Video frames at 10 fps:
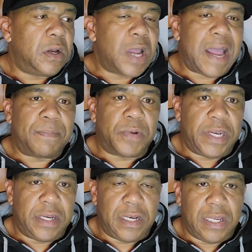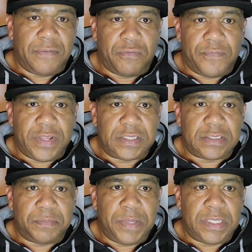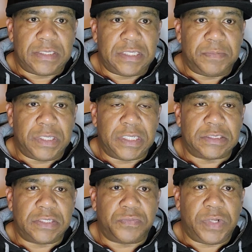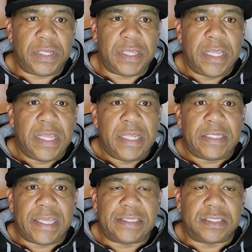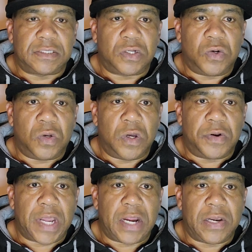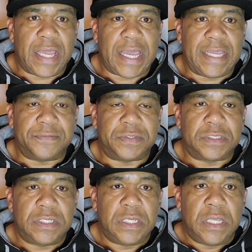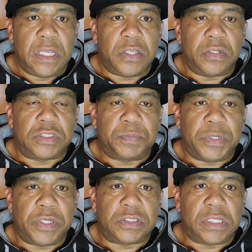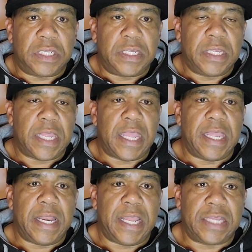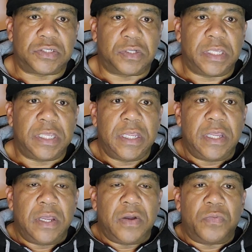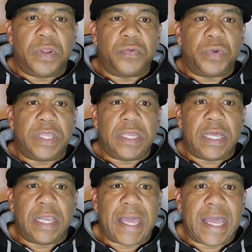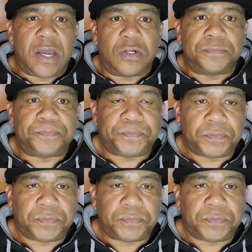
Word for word: or uh, operate in a level of instability because it really takes a toll on our lives, you know, spiritually and naturally, when we allow